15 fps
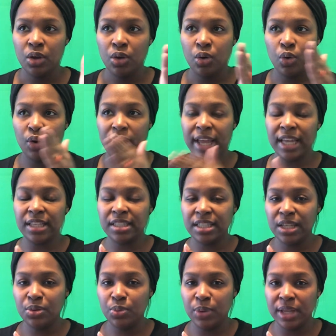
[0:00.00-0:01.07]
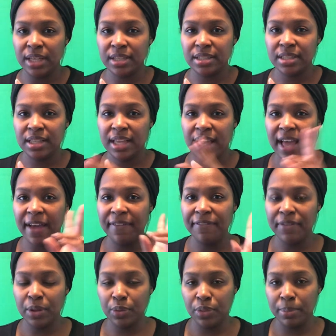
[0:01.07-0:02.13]
or 18 weeks I
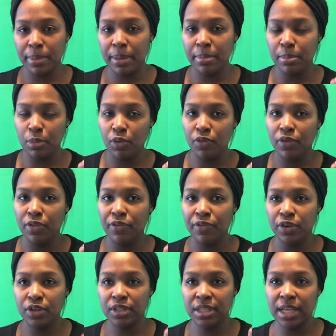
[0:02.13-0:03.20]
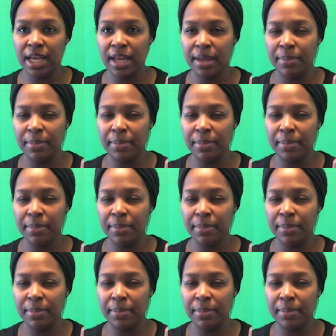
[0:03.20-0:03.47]
felt the baby move for the first time.